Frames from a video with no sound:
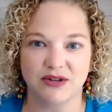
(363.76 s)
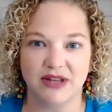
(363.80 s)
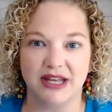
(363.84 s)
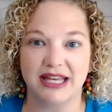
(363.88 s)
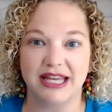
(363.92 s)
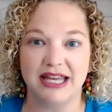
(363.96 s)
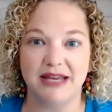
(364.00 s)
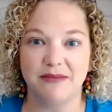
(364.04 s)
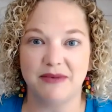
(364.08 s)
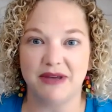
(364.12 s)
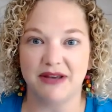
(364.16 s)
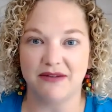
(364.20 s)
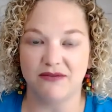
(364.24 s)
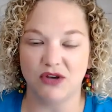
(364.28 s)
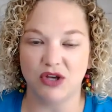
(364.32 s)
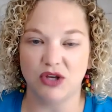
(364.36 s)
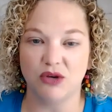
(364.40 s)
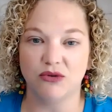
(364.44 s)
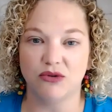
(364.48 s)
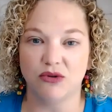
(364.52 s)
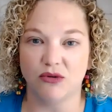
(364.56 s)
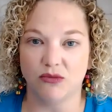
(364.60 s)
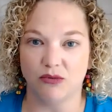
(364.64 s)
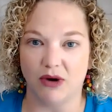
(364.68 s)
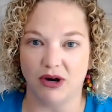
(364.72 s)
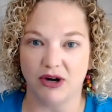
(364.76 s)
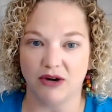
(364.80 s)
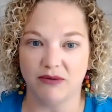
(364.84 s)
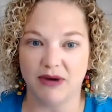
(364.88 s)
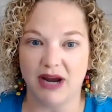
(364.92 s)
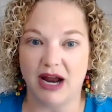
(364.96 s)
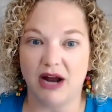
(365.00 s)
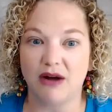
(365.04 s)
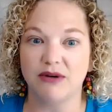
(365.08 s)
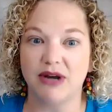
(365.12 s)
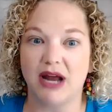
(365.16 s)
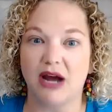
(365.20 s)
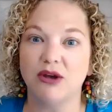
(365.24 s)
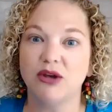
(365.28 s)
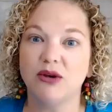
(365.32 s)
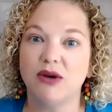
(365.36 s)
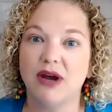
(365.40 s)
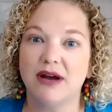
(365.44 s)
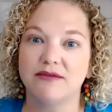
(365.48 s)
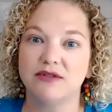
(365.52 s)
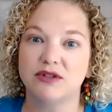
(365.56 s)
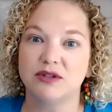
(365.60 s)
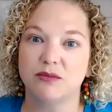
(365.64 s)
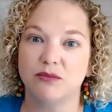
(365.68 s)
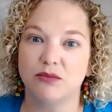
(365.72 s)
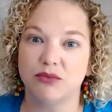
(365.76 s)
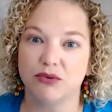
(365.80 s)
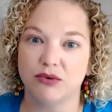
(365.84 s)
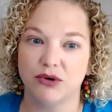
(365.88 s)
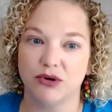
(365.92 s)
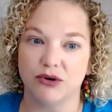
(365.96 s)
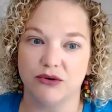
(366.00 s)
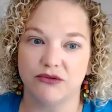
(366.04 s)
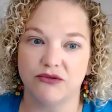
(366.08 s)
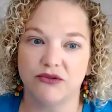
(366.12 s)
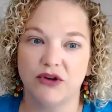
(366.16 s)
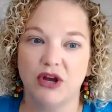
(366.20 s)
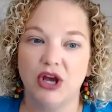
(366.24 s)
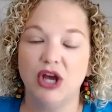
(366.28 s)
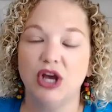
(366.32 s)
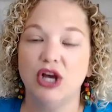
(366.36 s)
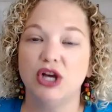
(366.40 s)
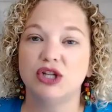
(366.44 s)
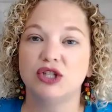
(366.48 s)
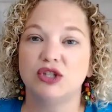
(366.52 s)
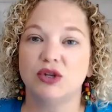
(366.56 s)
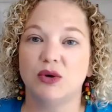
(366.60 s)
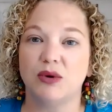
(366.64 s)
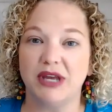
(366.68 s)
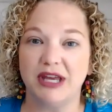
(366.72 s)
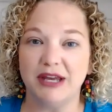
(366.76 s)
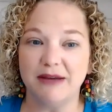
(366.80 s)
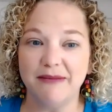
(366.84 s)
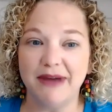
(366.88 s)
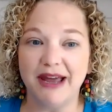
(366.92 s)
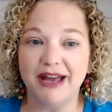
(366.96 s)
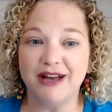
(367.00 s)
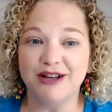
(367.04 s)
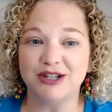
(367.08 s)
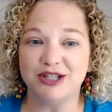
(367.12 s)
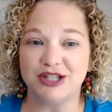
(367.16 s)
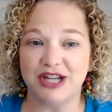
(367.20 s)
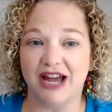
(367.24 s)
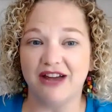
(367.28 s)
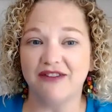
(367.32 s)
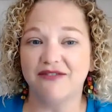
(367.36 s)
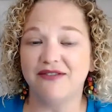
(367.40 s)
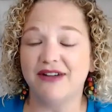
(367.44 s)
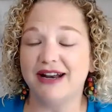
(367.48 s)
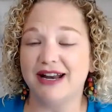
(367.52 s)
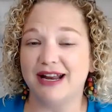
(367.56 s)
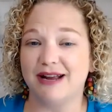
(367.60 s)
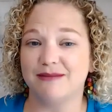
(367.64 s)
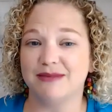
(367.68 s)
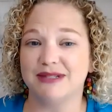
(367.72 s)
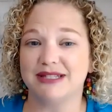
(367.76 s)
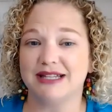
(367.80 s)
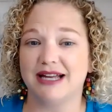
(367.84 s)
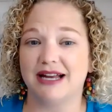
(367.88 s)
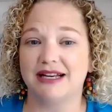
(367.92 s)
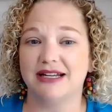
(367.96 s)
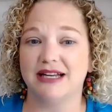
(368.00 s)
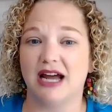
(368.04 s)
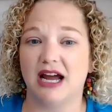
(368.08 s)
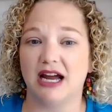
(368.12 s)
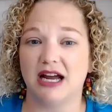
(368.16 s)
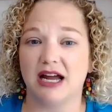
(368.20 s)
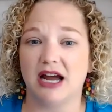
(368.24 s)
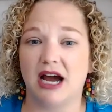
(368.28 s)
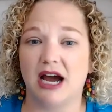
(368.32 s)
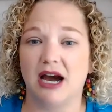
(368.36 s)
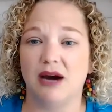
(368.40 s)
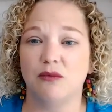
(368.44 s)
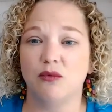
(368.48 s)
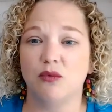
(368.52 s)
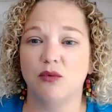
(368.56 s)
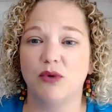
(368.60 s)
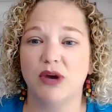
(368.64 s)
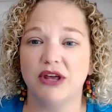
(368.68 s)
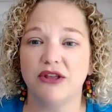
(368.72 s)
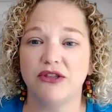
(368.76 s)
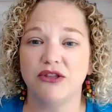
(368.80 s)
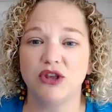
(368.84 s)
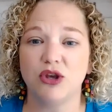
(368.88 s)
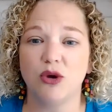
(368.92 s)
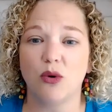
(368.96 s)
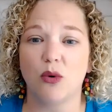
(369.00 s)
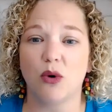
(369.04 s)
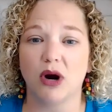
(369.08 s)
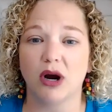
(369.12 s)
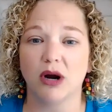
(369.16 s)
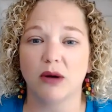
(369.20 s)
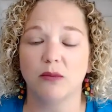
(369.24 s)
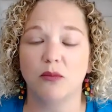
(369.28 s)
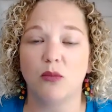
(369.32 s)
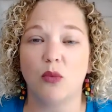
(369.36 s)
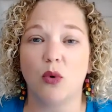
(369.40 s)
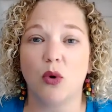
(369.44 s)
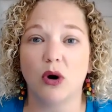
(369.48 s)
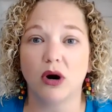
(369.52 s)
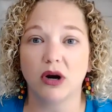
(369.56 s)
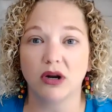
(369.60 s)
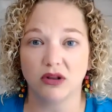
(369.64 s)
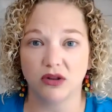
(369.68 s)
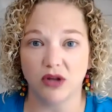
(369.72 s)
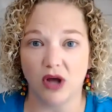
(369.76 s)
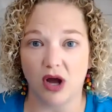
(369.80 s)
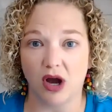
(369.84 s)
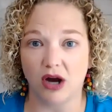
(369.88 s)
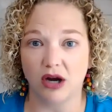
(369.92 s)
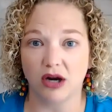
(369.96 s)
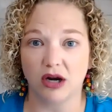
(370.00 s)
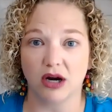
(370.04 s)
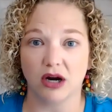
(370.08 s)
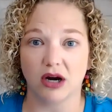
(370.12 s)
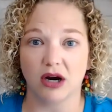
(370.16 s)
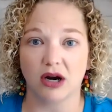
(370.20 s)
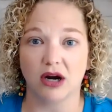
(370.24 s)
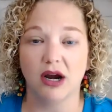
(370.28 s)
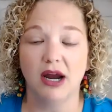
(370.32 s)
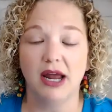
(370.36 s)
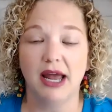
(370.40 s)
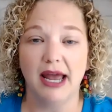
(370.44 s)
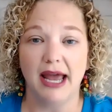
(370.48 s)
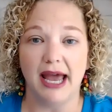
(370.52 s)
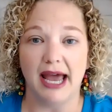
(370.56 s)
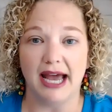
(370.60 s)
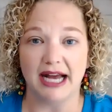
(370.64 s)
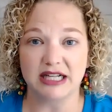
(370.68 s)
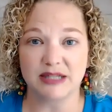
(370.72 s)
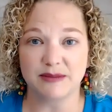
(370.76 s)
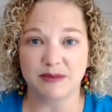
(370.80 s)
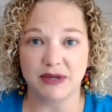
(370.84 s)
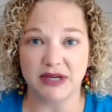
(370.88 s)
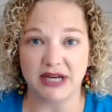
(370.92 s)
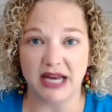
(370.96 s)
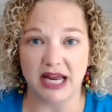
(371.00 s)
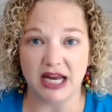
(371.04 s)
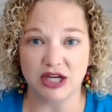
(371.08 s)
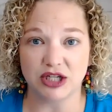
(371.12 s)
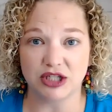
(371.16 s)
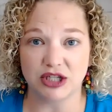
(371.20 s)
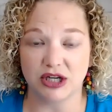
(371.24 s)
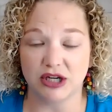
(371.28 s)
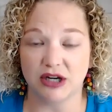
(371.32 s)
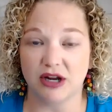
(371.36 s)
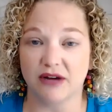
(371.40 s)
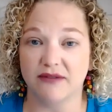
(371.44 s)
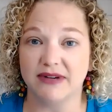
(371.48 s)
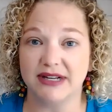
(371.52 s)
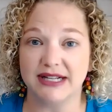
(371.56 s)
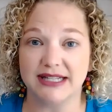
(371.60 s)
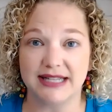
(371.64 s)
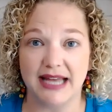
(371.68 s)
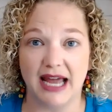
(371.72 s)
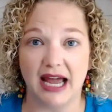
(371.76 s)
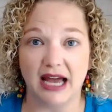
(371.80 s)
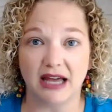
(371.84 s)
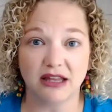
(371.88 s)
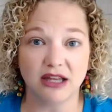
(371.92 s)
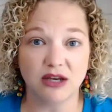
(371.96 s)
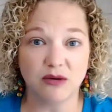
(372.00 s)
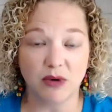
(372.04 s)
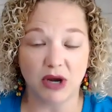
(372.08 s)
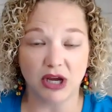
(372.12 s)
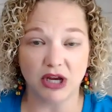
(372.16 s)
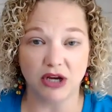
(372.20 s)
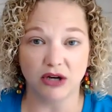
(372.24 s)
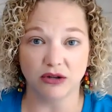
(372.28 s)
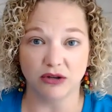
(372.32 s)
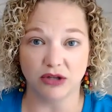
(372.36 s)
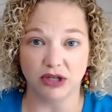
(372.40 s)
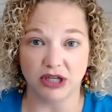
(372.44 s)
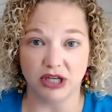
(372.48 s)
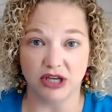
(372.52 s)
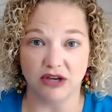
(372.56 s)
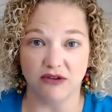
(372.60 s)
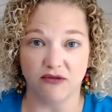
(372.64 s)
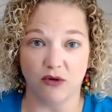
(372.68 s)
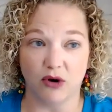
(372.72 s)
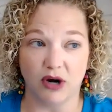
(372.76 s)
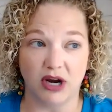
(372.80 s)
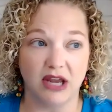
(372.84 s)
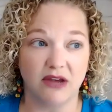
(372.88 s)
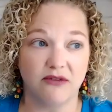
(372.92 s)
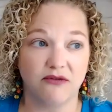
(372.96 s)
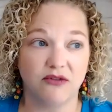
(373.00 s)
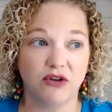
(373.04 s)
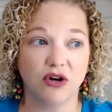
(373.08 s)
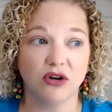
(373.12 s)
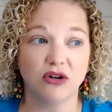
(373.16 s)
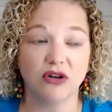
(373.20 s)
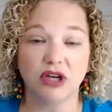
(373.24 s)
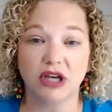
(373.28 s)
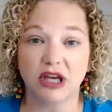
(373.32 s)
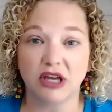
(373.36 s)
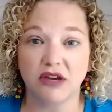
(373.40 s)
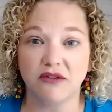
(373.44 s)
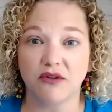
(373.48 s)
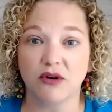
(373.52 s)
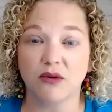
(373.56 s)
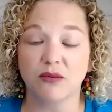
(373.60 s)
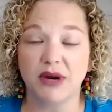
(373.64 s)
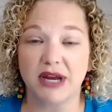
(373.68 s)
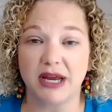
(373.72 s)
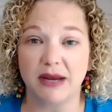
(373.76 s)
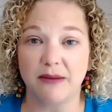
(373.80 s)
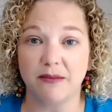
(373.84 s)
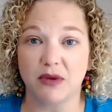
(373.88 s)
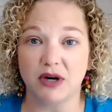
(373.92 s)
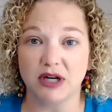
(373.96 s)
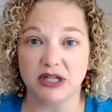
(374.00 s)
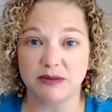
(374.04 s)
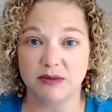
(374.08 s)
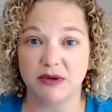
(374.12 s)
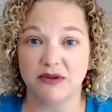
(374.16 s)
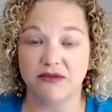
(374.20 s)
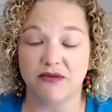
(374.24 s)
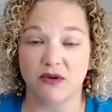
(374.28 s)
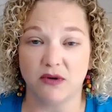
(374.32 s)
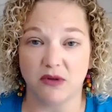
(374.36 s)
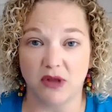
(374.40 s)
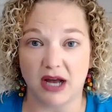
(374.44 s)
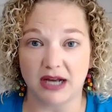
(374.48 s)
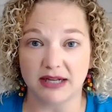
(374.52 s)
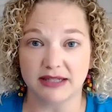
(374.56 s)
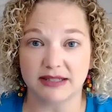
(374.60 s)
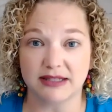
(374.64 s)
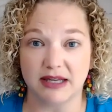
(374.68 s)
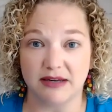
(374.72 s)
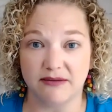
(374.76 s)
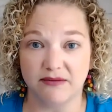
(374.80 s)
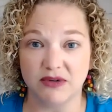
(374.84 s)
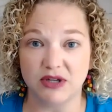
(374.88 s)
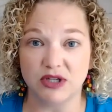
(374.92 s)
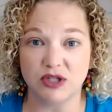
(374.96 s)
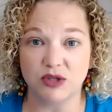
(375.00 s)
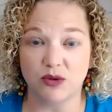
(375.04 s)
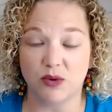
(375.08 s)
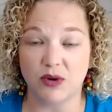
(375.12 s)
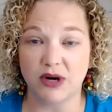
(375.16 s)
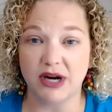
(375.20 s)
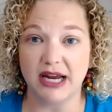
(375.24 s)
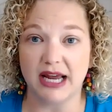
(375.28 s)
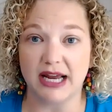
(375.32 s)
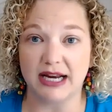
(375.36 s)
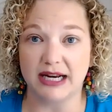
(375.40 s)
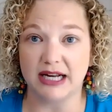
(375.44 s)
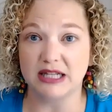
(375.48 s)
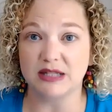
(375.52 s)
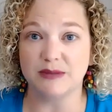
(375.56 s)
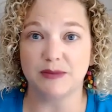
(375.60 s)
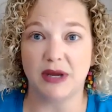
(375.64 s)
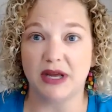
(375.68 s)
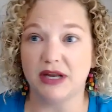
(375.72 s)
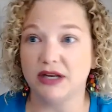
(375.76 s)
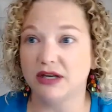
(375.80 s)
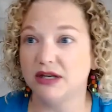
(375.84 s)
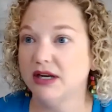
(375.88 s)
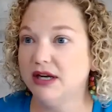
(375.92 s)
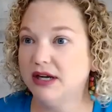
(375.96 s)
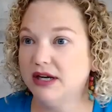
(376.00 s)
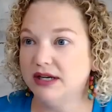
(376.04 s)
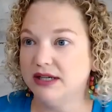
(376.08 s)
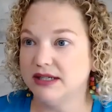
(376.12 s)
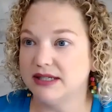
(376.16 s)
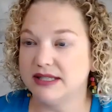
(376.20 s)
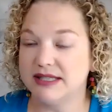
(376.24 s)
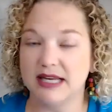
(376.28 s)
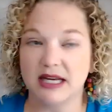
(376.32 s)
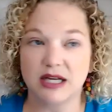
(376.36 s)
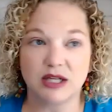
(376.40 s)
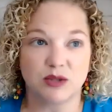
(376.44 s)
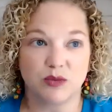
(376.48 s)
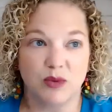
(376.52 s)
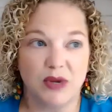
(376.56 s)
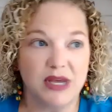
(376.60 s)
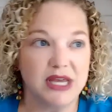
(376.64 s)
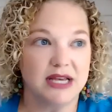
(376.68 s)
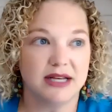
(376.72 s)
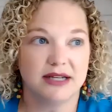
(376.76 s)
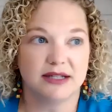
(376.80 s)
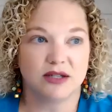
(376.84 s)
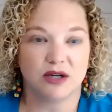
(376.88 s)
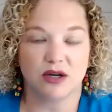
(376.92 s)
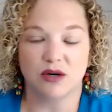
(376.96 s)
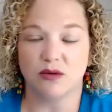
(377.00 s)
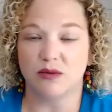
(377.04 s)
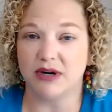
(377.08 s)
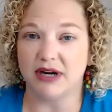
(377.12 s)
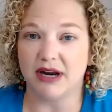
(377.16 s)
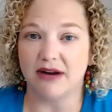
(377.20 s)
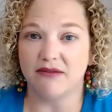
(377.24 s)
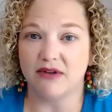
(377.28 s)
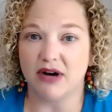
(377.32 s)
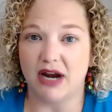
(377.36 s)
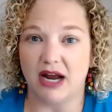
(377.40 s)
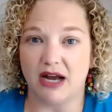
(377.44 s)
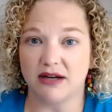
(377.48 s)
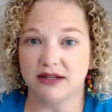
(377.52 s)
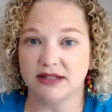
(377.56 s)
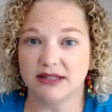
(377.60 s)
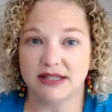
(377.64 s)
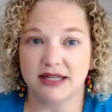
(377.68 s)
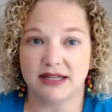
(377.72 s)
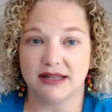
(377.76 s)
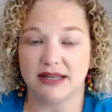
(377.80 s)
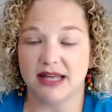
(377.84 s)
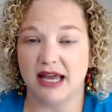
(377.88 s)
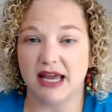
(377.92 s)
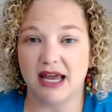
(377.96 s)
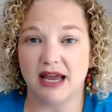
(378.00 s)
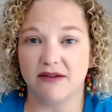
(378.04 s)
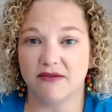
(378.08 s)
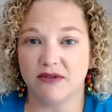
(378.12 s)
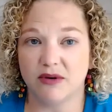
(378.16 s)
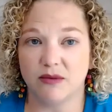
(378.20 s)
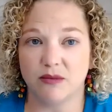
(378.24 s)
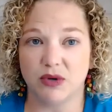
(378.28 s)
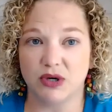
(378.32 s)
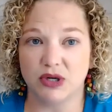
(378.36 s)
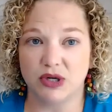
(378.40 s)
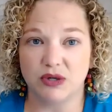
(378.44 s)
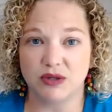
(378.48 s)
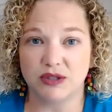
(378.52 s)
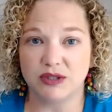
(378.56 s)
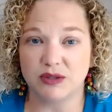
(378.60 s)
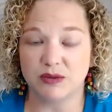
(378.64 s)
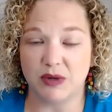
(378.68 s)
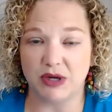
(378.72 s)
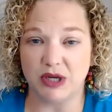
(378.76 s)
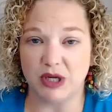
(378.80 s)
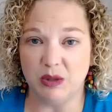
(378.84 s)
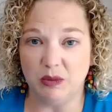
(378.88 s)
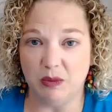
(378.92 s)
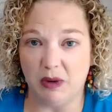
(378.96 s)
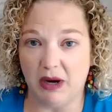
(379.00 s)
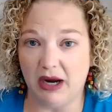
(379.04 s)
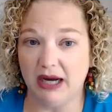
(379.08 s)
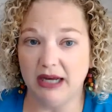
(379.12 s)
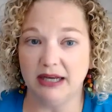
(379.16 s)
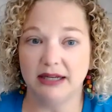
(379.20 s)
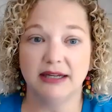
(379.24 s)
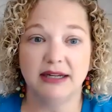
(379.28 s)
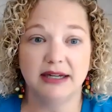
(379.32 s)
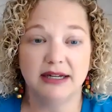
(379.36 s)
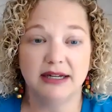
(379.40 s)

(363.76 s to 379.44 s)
or they keep giving you the runaround now you have some proof so email jeff at amazon.com with your more longer explanation of exactly what you're looking for if you're looking for reimbursement for lost inventory and it's been six weeks or whatever else and they haven't produced what you want